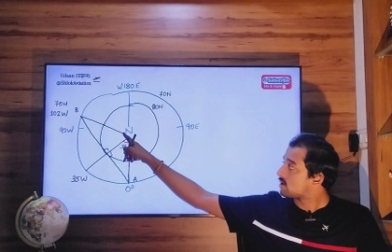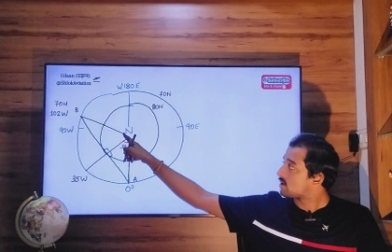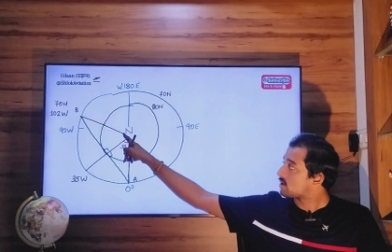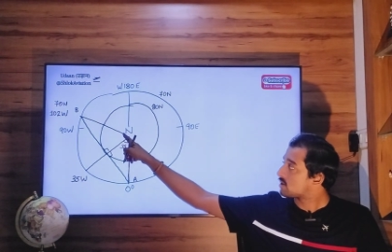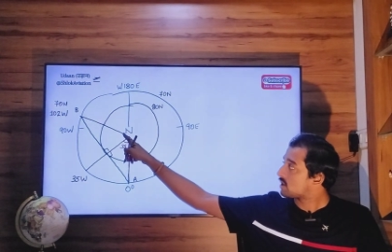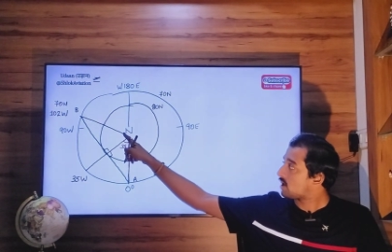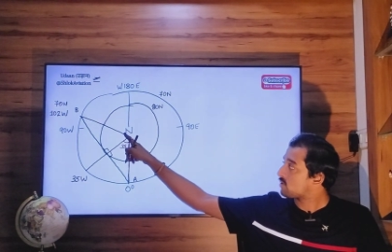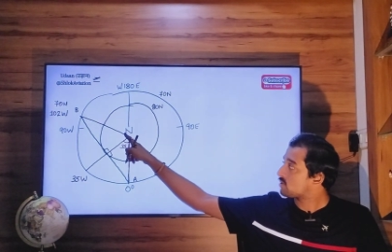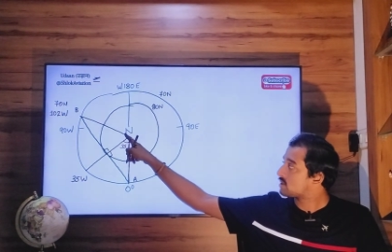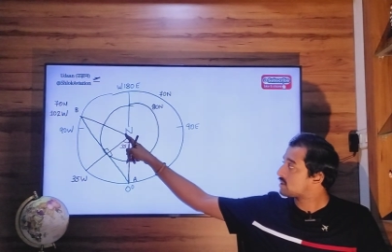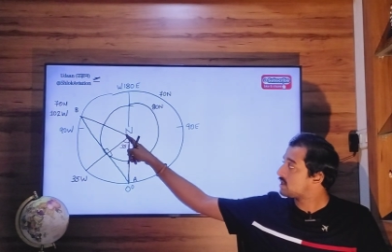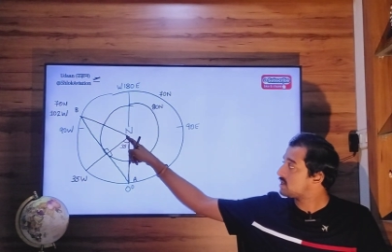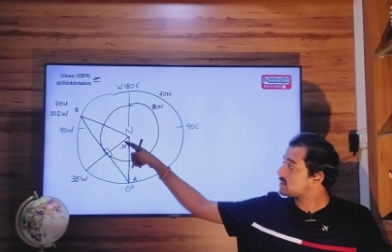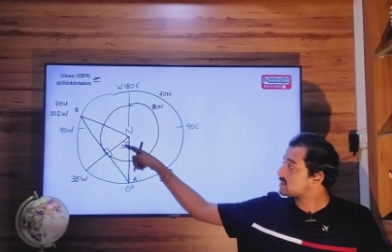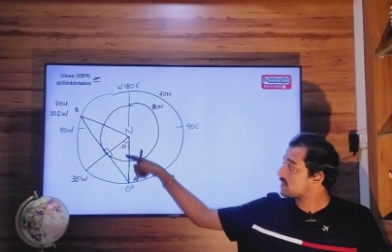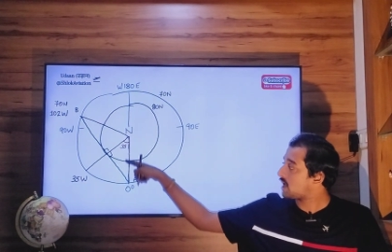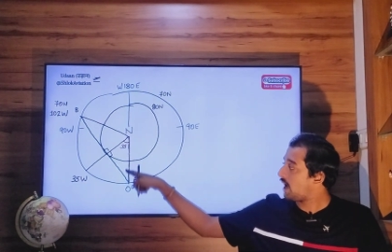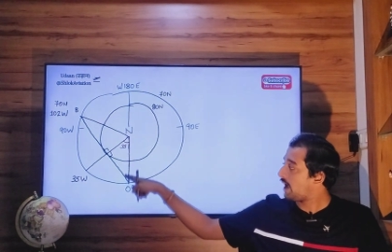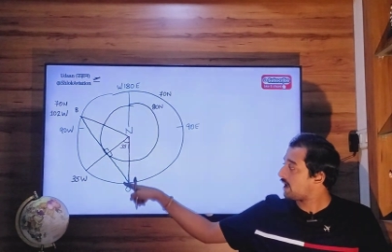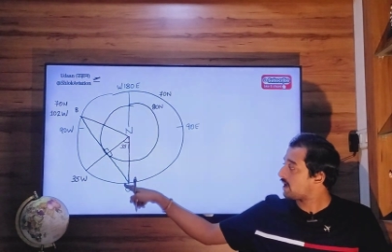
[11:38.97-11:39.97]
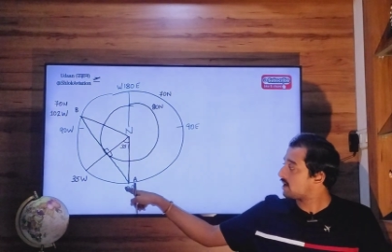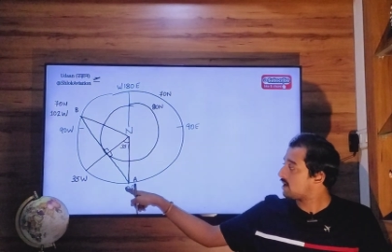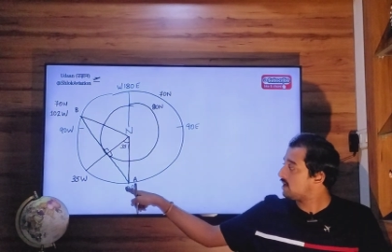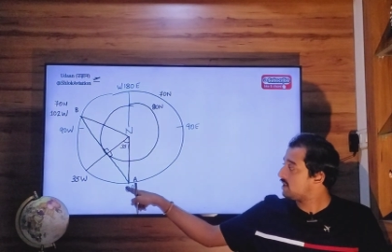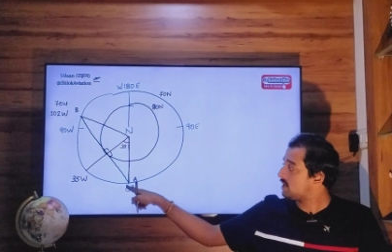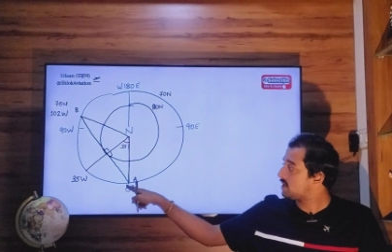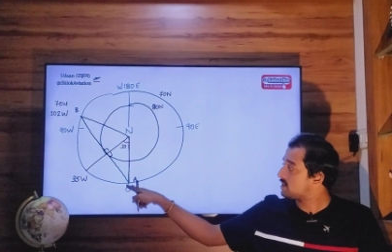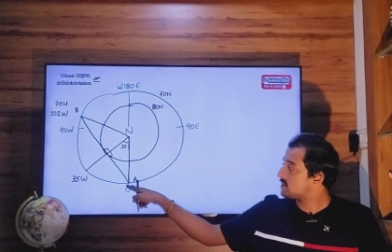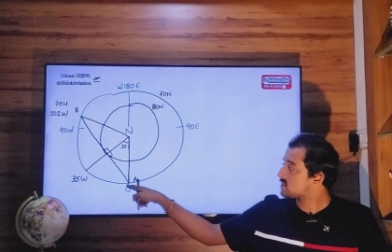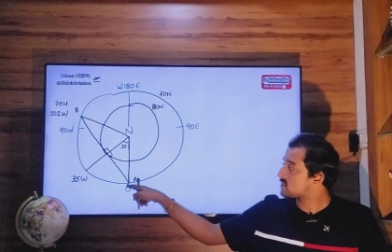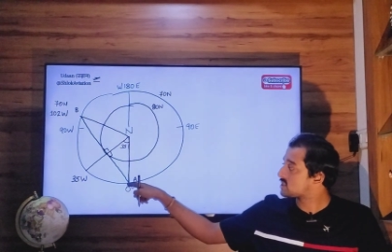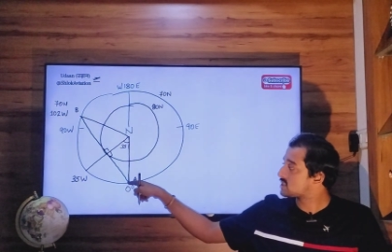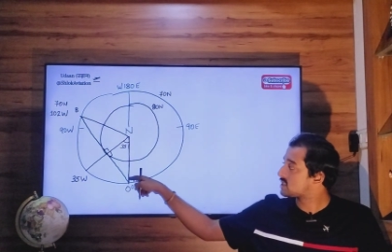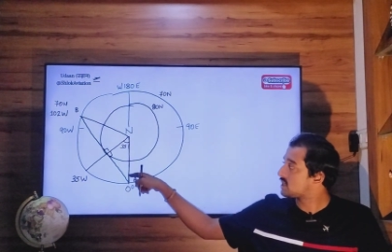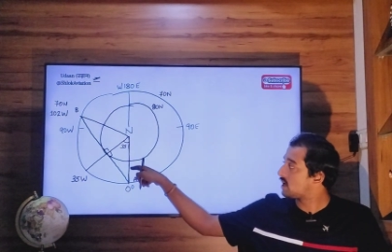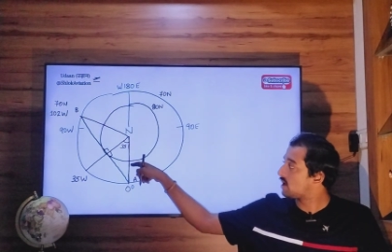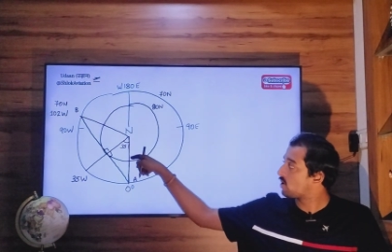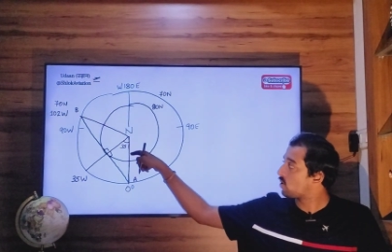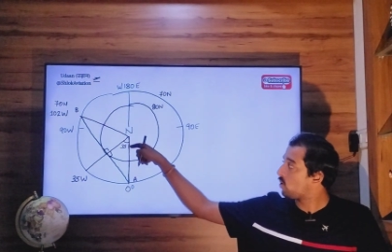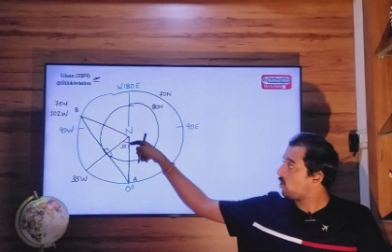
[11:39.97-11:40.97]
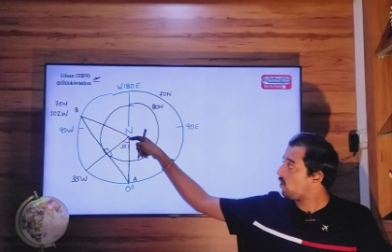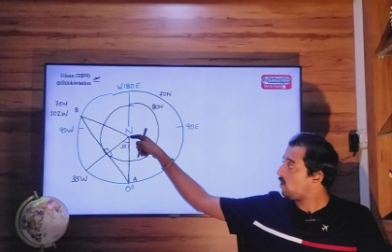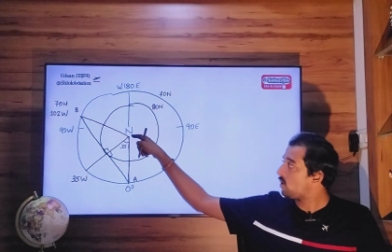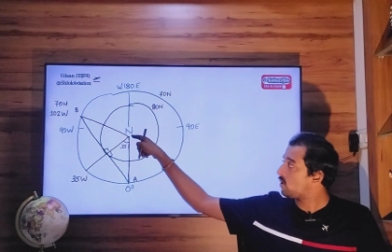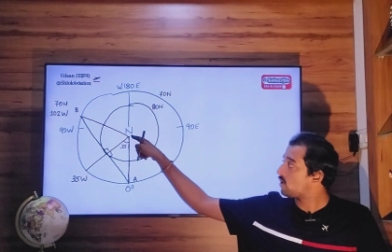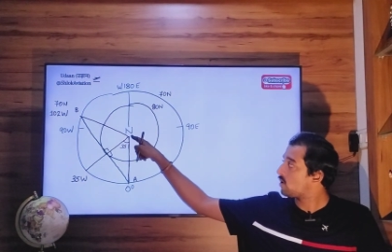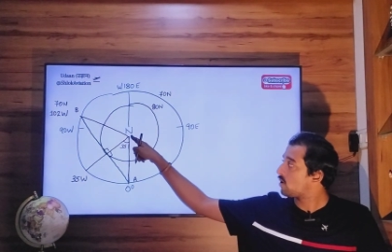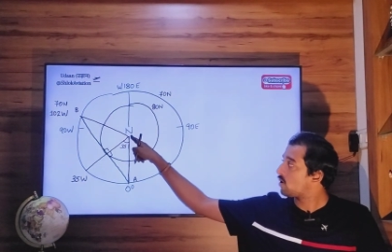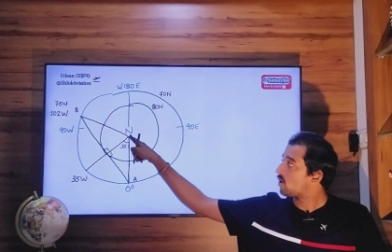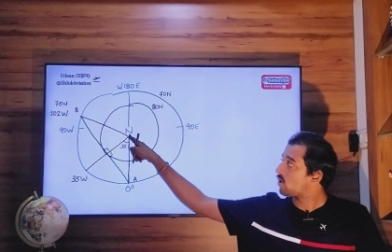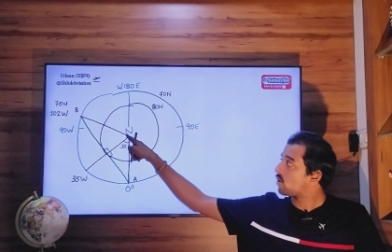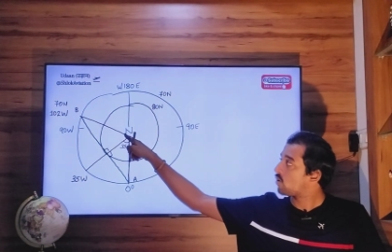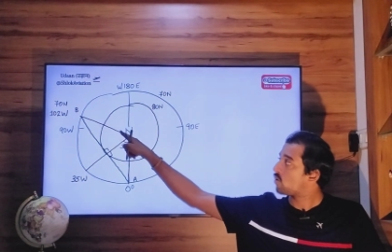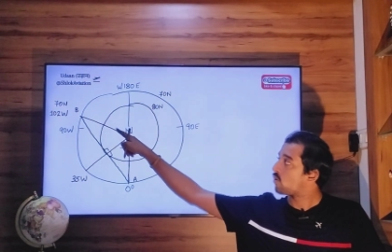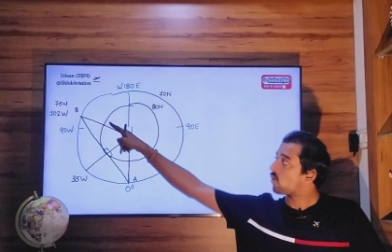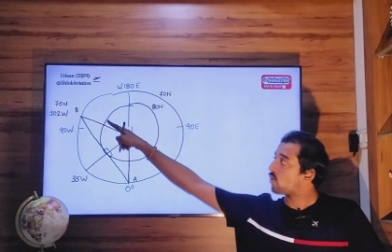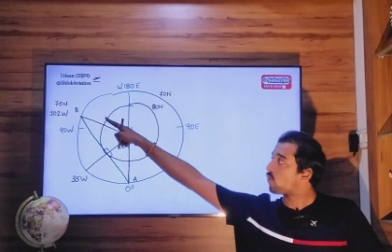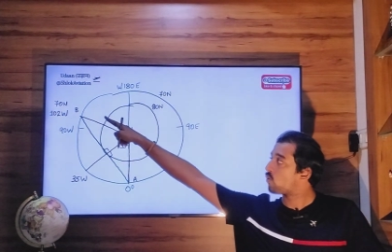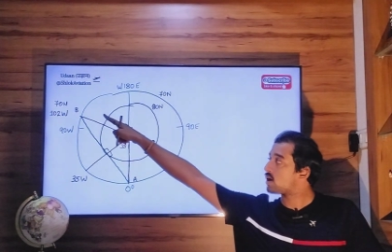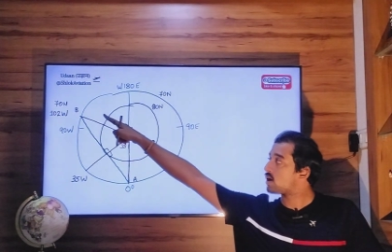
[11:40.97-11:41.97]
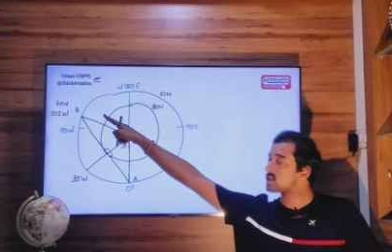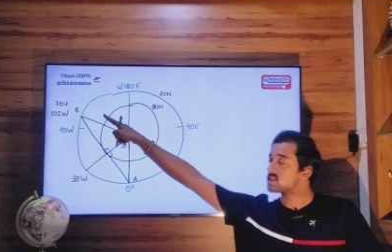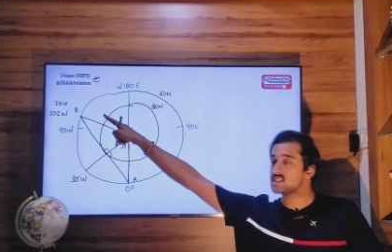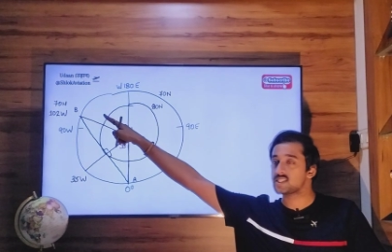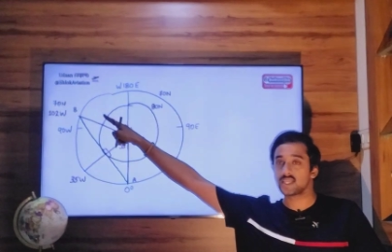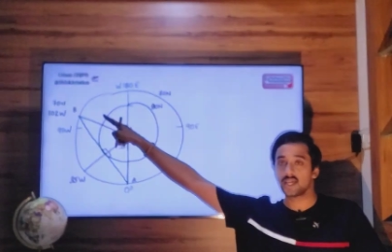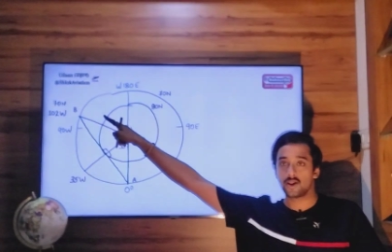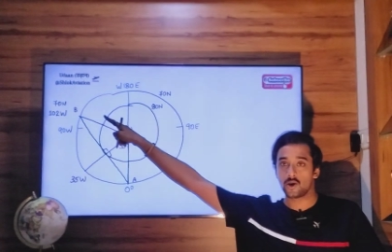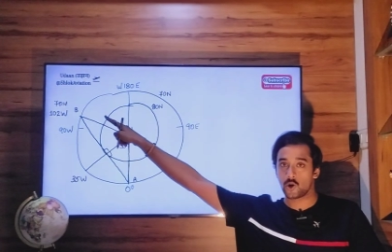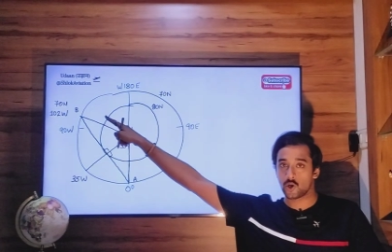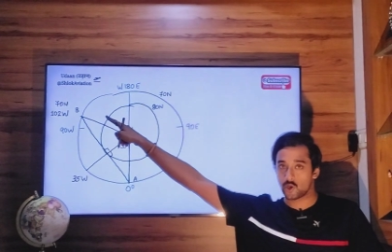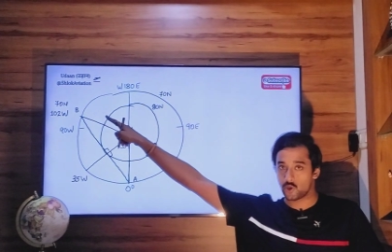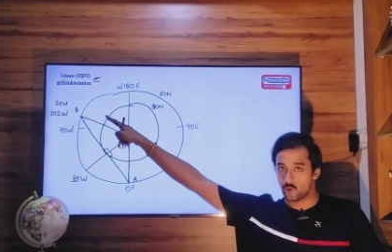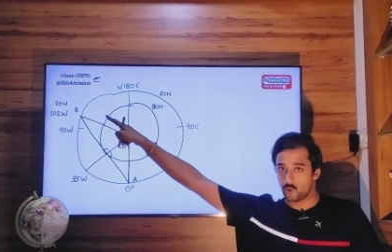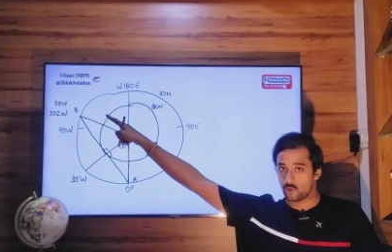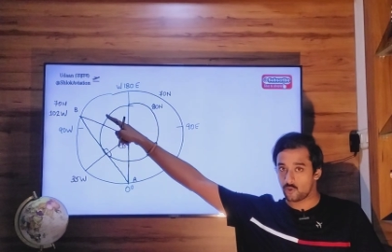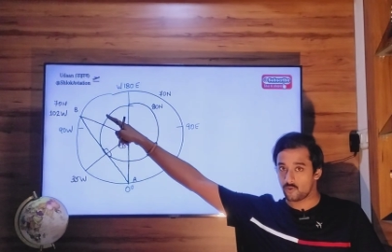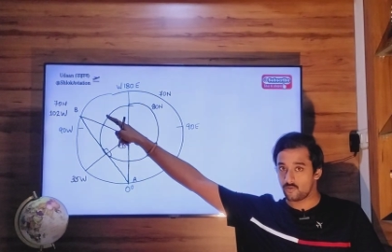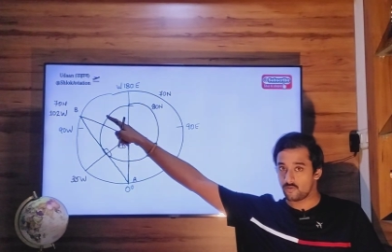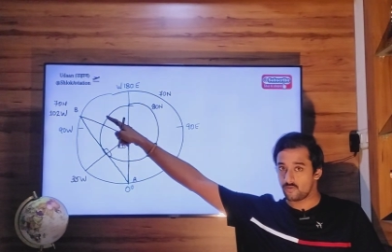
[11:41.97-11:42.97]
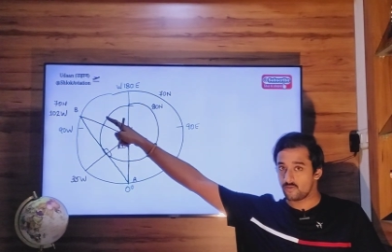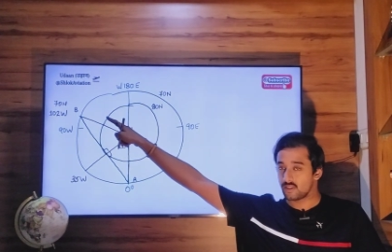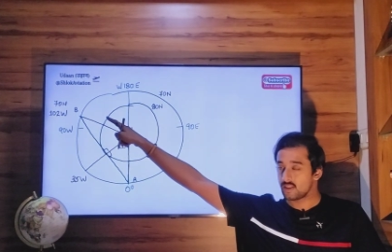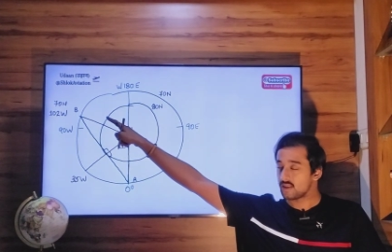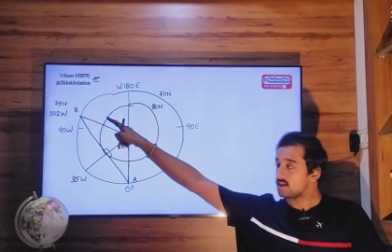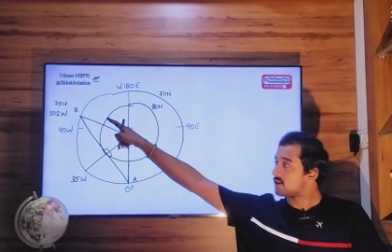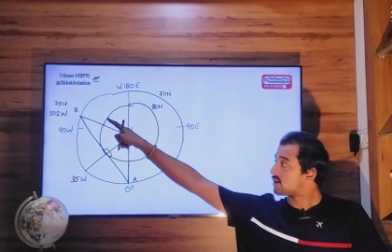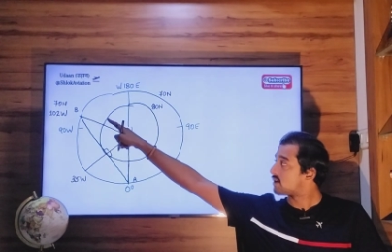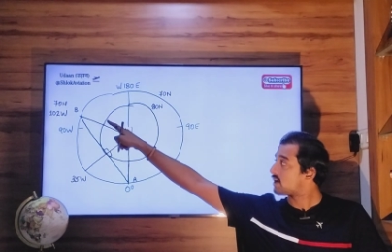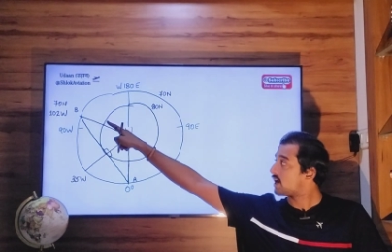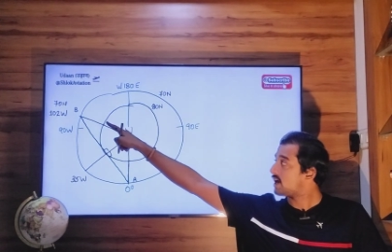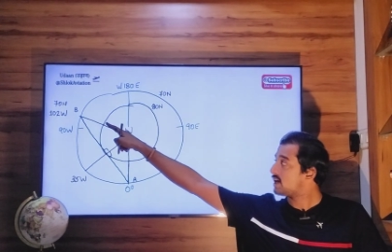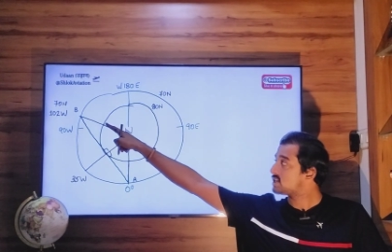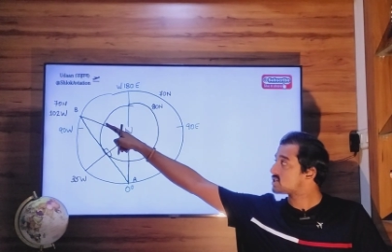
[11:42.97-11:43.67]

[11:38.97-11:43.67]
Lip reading: Now this angle is 0, 102, right?